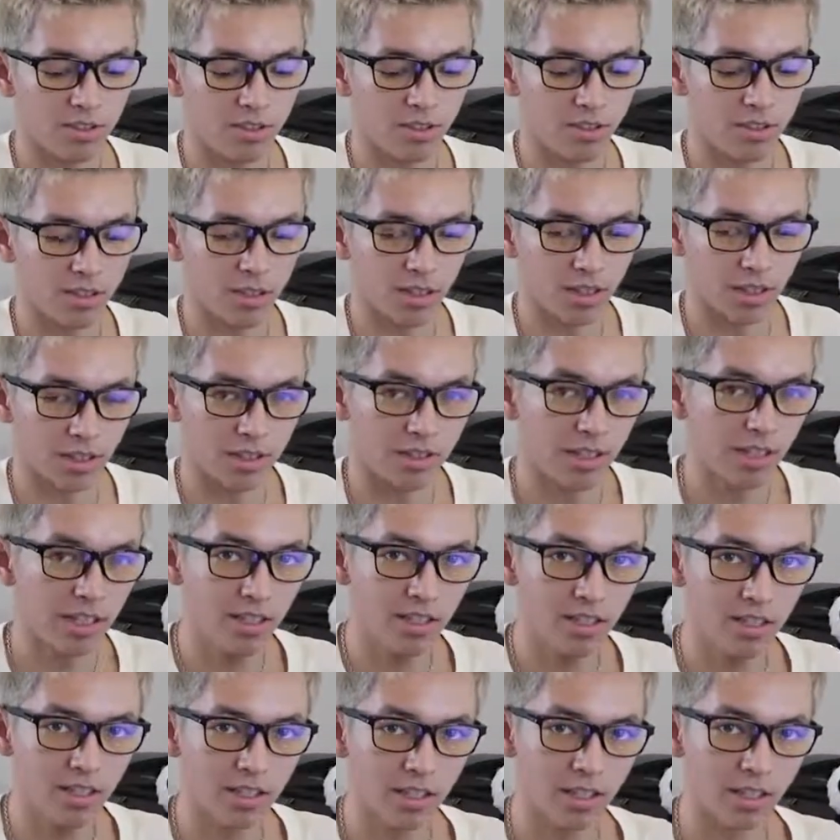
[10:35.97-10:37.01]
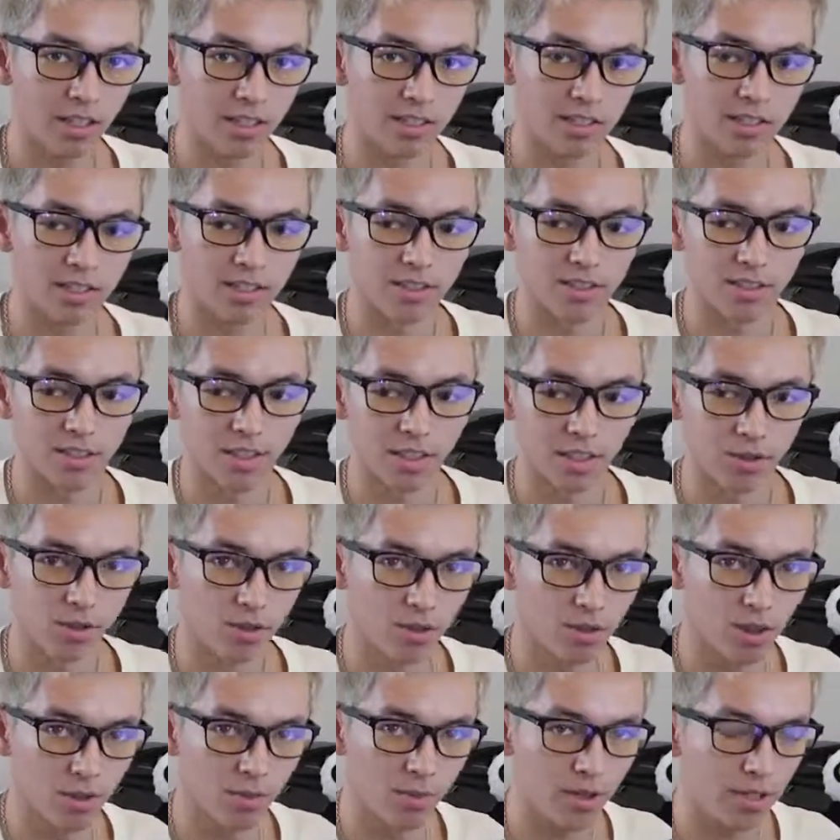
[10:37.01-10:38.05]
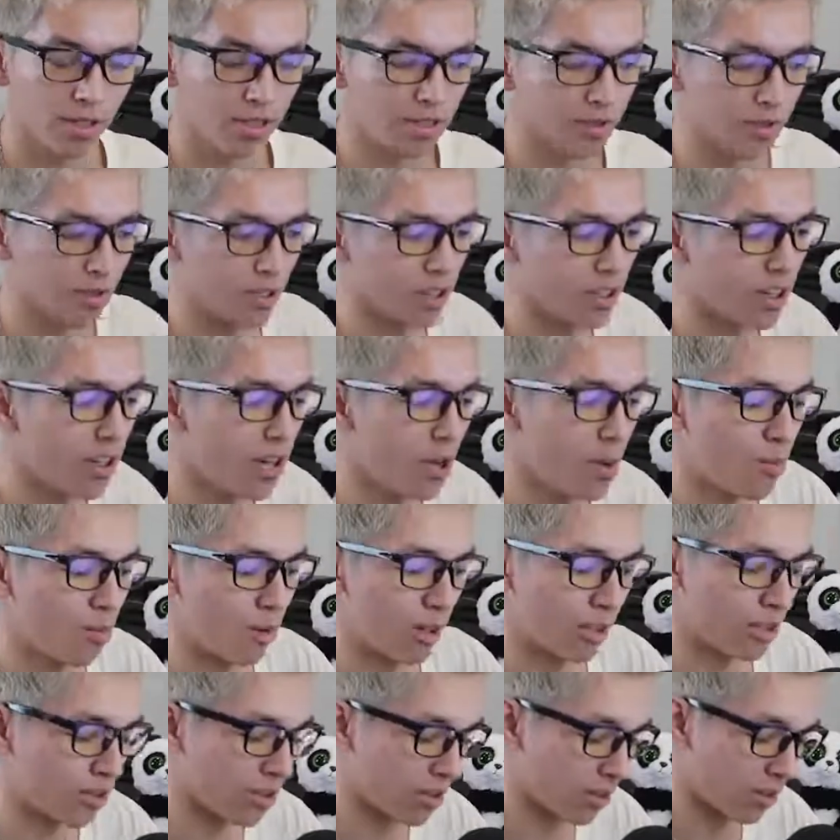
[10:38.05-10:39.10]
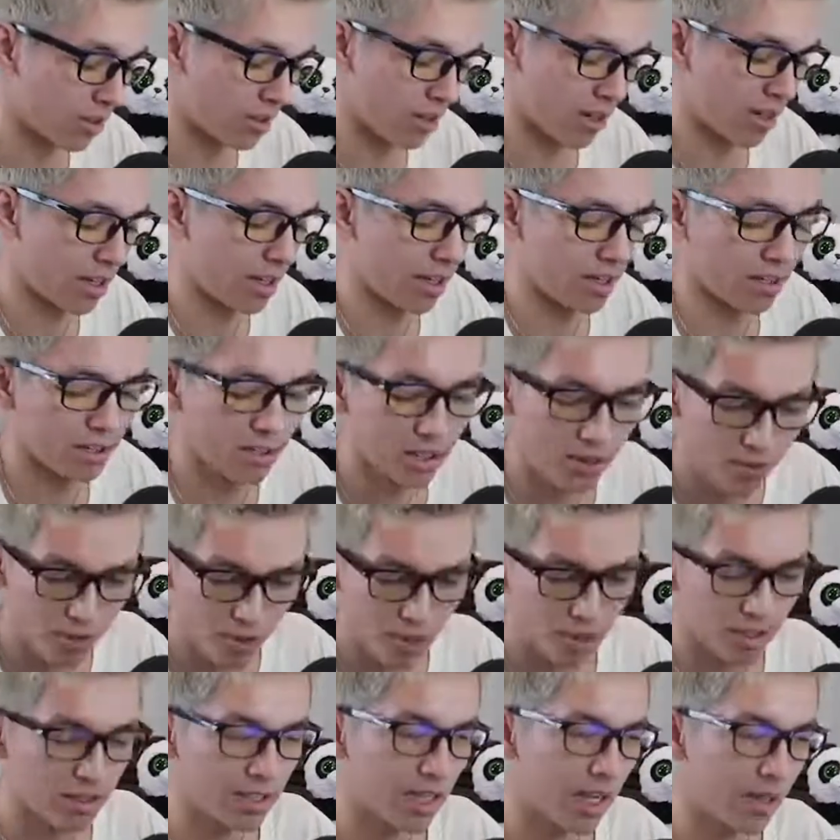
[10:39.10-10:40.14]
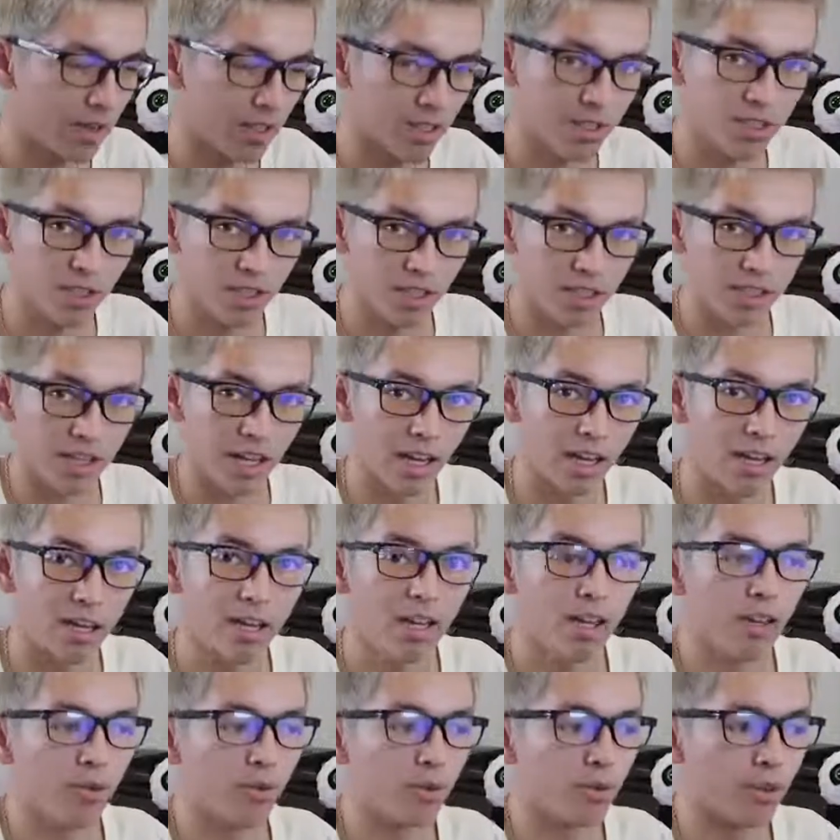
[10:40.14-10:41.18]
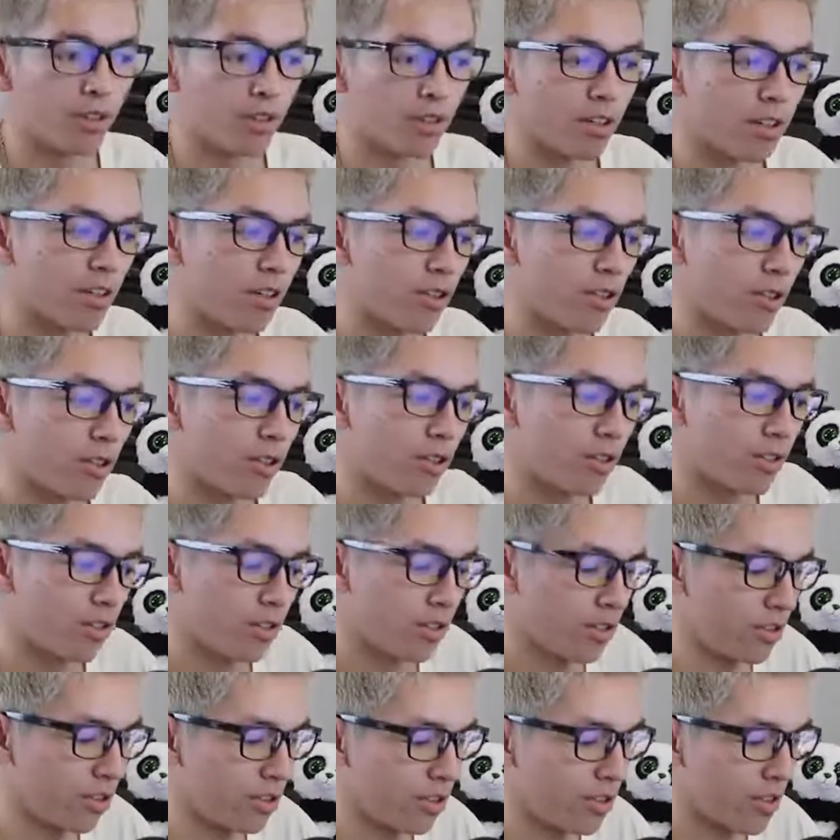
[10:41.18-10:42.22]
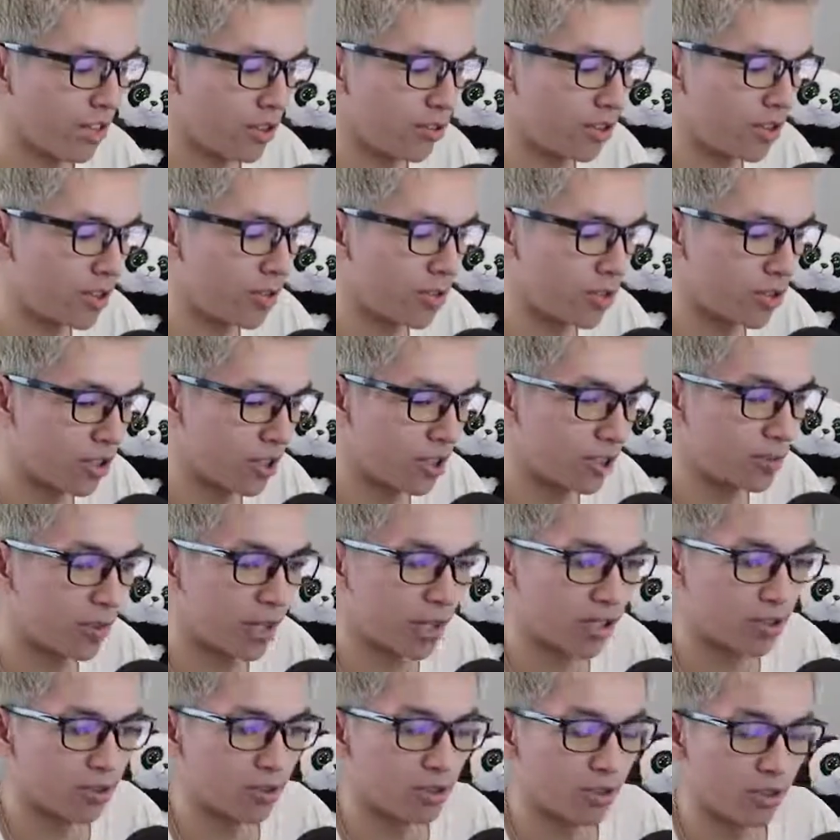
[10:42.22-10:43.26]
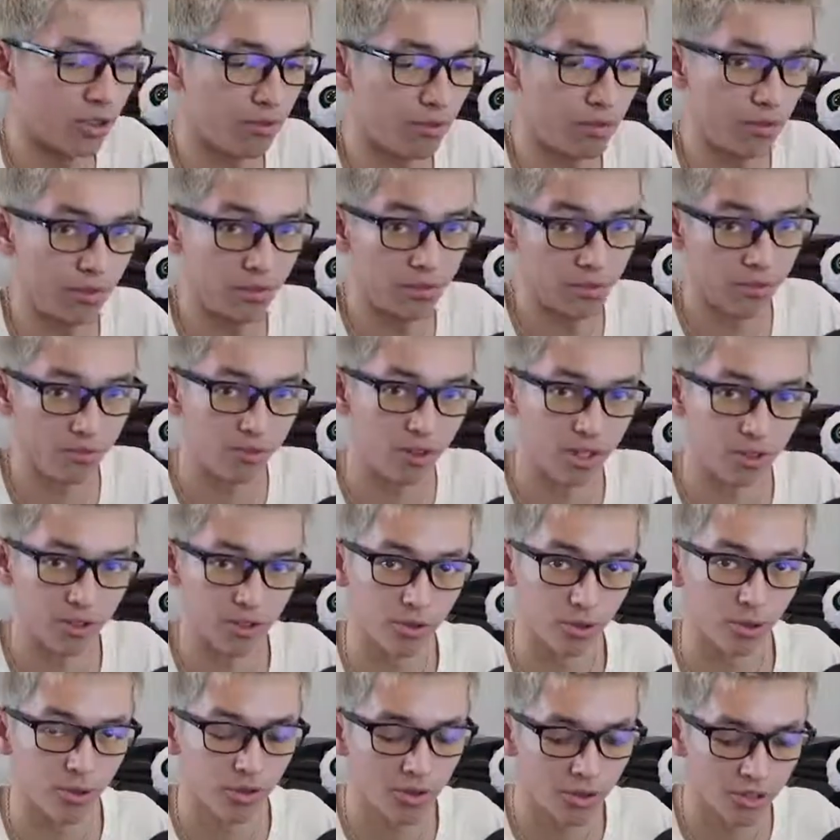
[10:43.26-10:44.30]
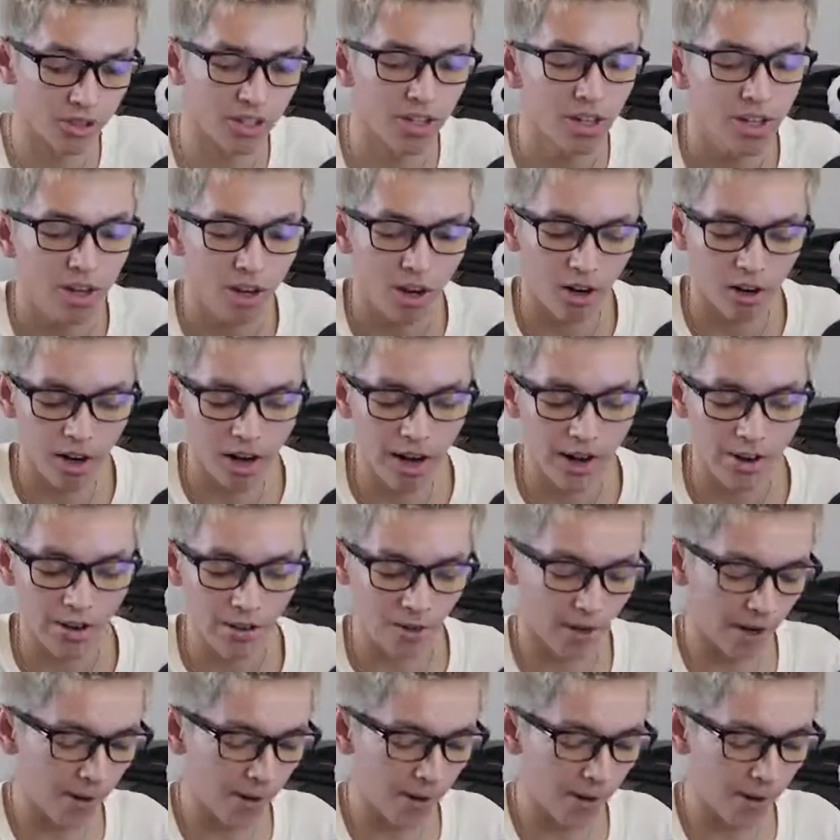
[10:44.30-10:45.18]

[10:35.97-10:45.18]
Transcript: just not clean. Like it's like too complex, where products are not getting delivered all the time, like shit like that, where, you know, your increase for chargebacks or even fraudulent orders are higher.